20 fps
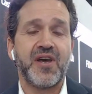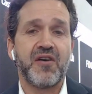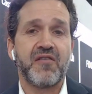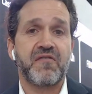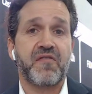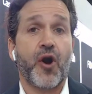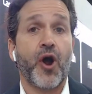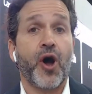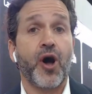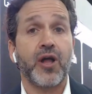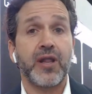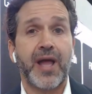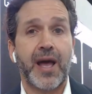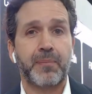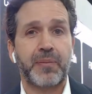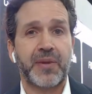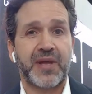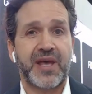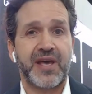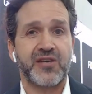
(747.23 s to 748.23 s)
for all
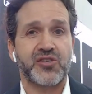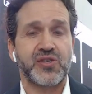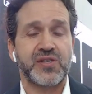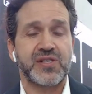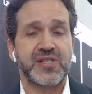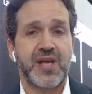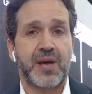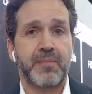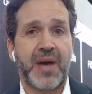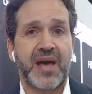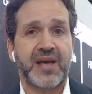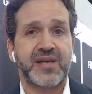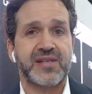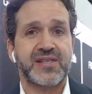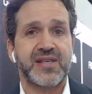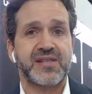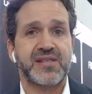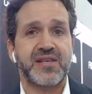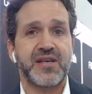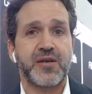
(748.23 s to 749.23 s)
applications I'm
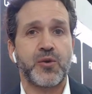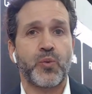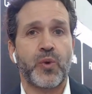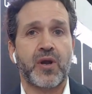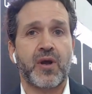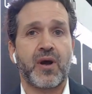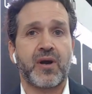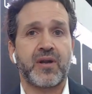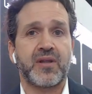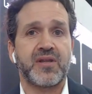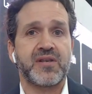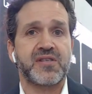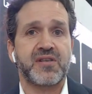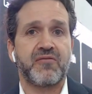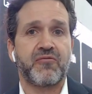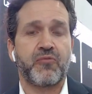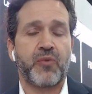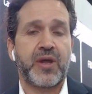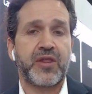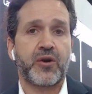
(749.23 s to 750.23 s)
accessing, regardless
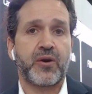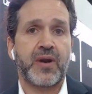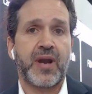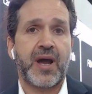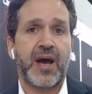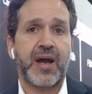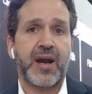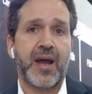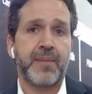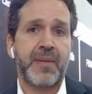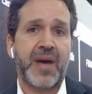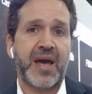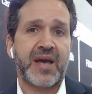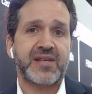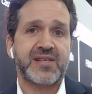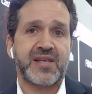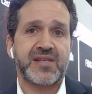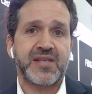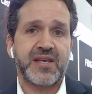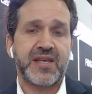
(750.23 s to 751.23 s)
of whether or not I'm
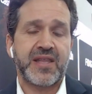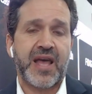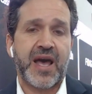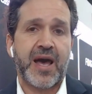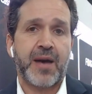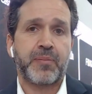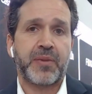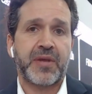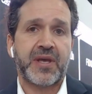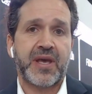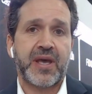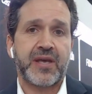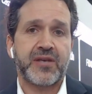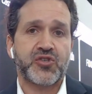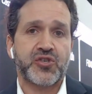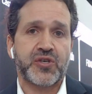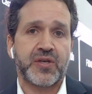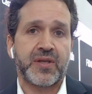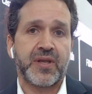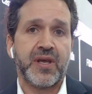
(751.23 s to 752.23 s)
accessing the
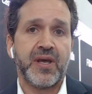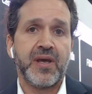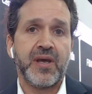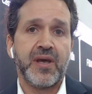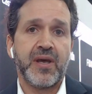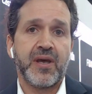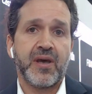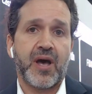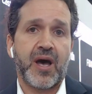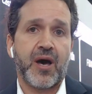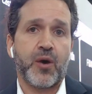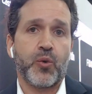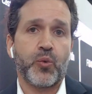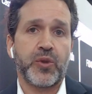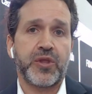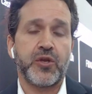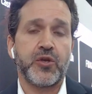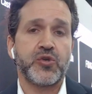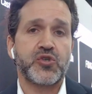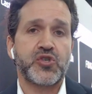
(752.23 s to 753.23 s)
application
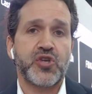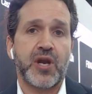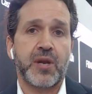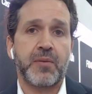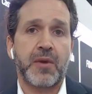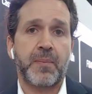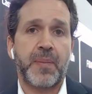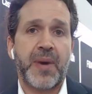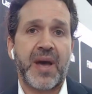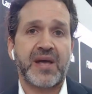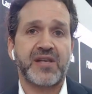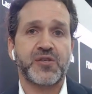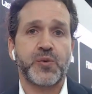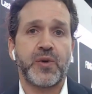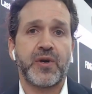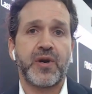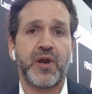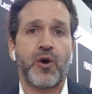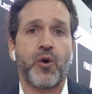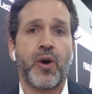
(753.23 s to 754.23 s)
with a username and
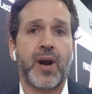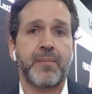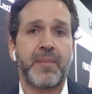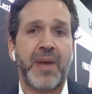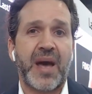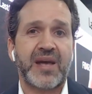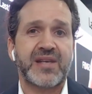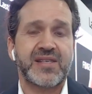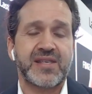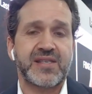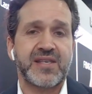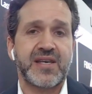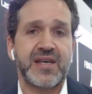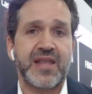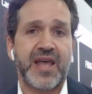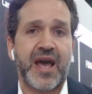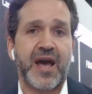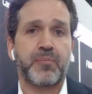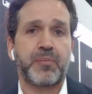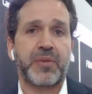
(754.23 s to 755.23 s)
password, or I'm accessing
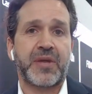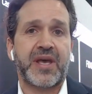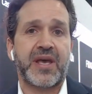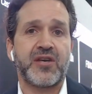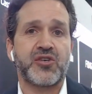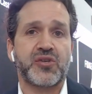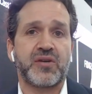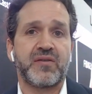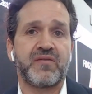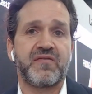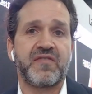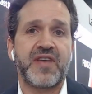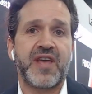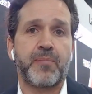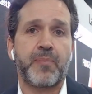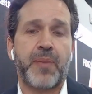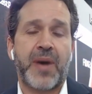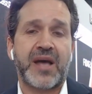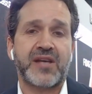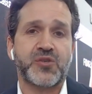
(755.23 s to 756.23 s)
the application
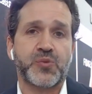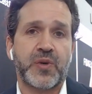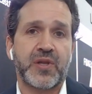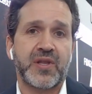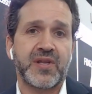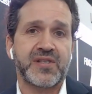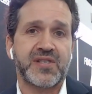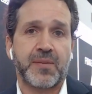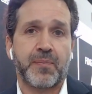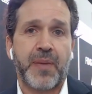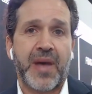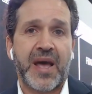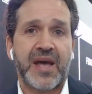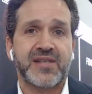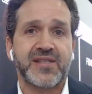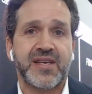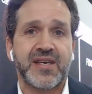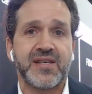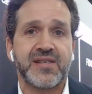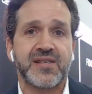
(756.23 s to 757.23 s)
via passwordless and
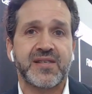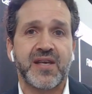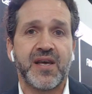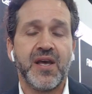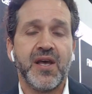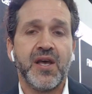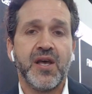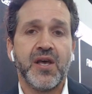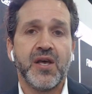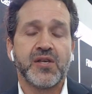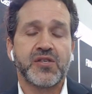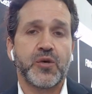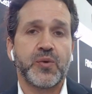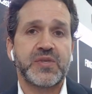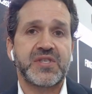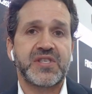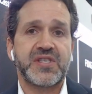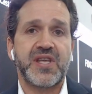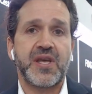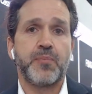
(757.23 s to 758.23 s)
passkeys. So
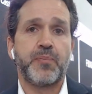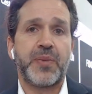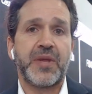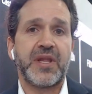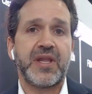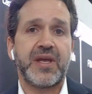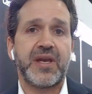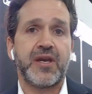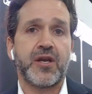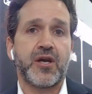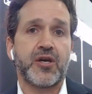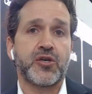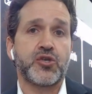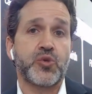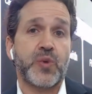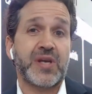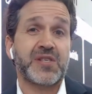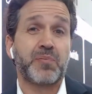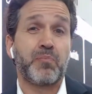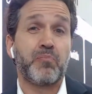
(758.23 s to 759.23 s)
it's the ability to
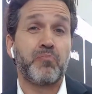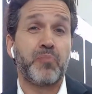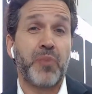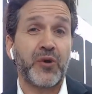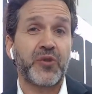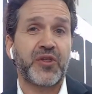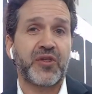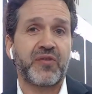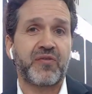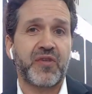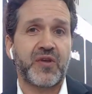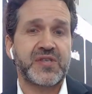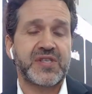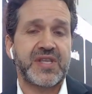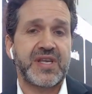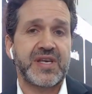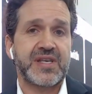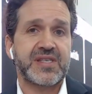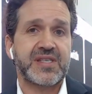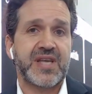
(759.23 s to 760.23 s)
address both of those
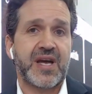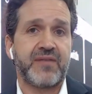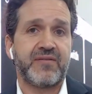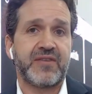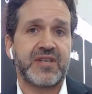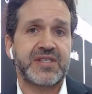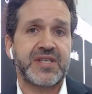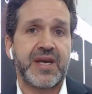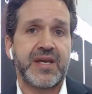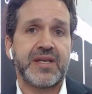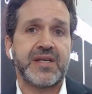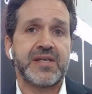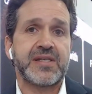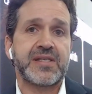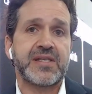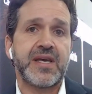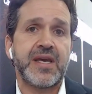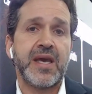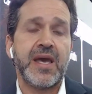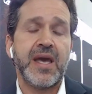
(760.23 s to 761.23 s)
things
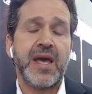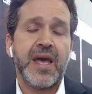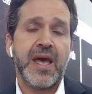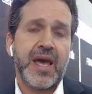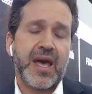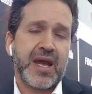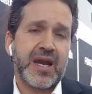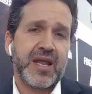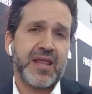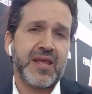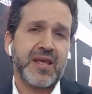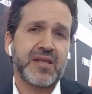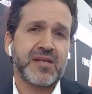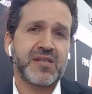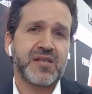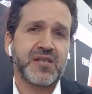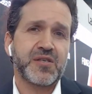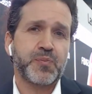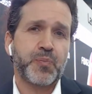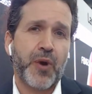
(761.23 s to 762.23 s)
simultaneously. And I think
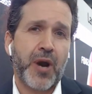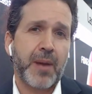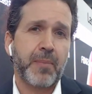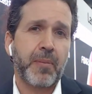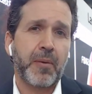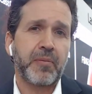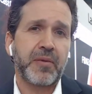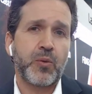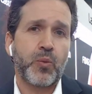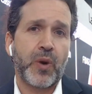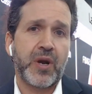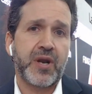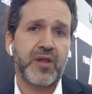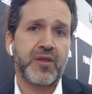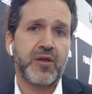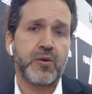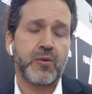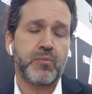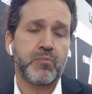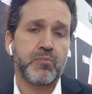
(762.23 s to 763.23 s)
this is probably one of
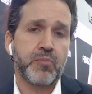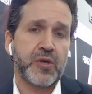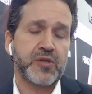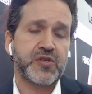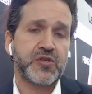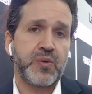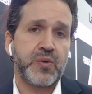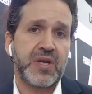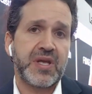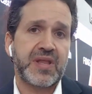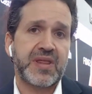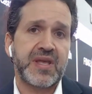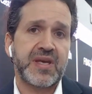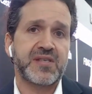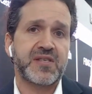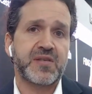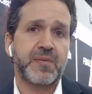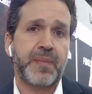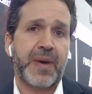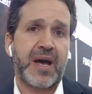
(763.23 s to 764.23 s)
the most unique
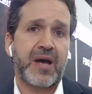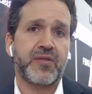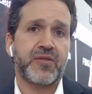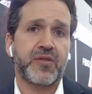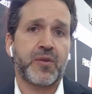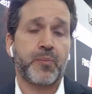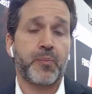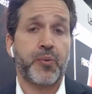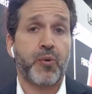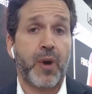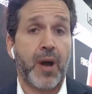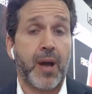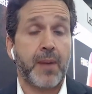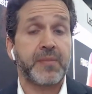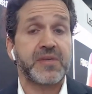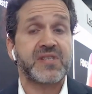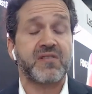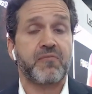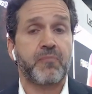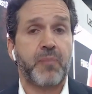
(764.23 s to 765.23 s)
things about the
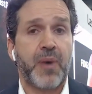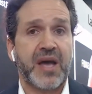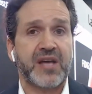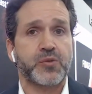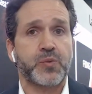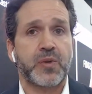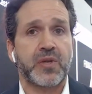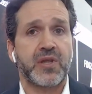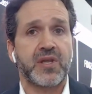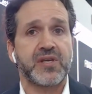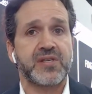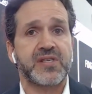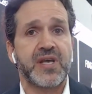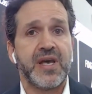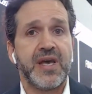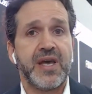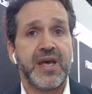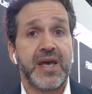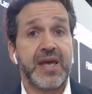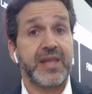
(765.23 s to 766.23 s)
promise of passwordless
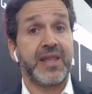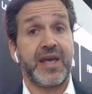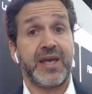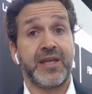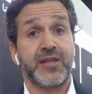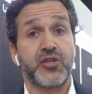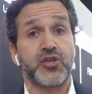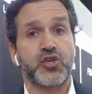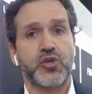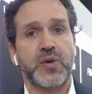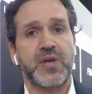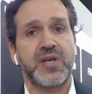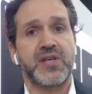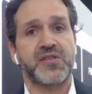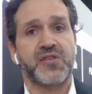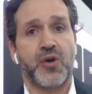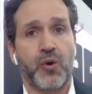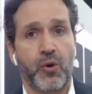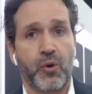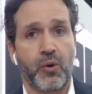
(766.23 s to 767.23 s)
in the industry
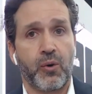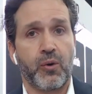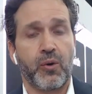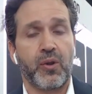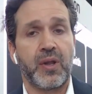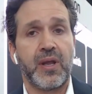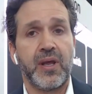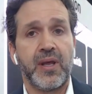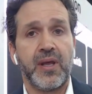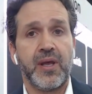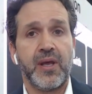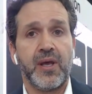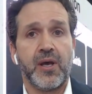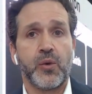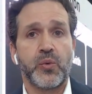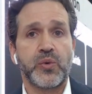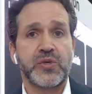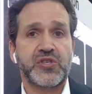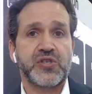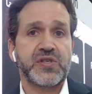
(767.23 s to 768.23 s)
as a whole,
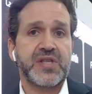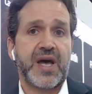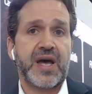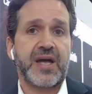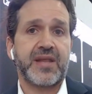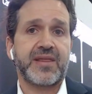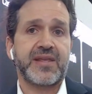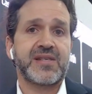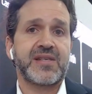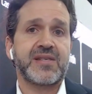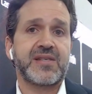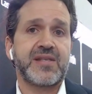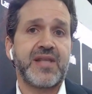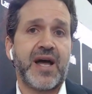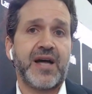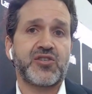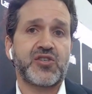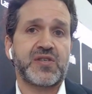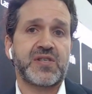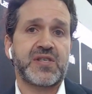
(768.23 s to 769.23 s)
which is that this is
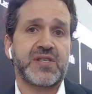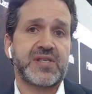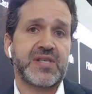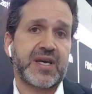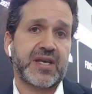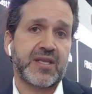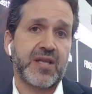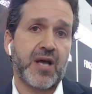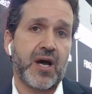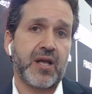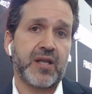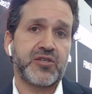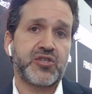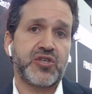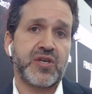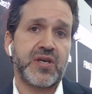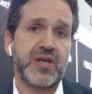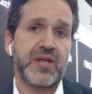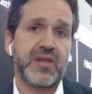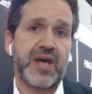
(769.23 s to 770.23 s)
not just a
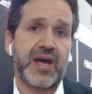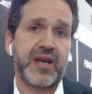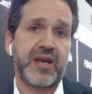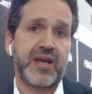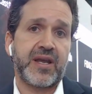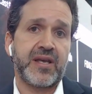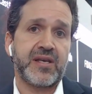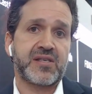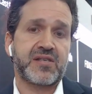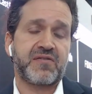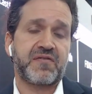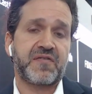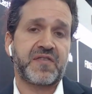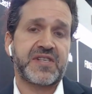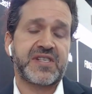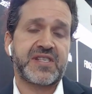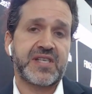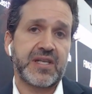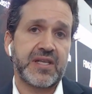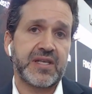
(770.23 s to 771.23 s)
technology that is
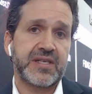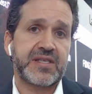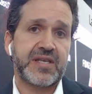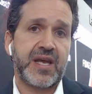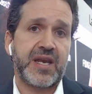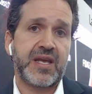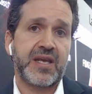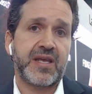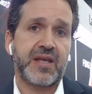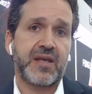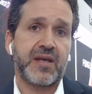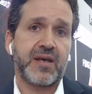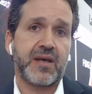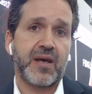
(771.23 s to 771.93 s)
facilitating,